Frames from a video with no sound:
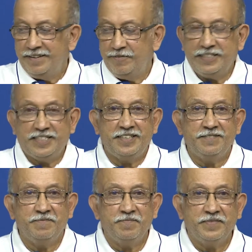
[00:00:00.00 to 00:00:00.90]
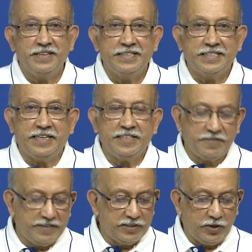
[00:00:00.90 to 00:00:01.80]
which
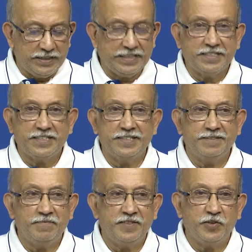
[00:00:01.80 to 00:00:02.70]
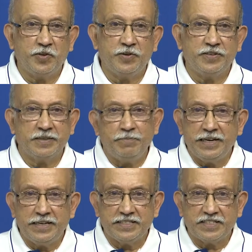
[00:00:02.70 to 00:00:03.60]
satisfies all this? So
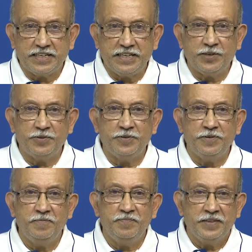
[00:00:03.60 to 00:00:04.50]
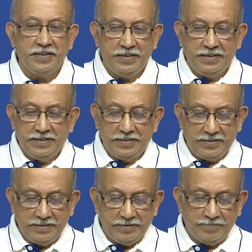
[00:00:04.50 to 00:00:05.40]
somebody has tried to
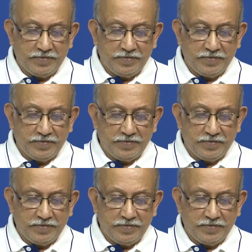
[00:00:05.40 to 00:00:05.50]
uh,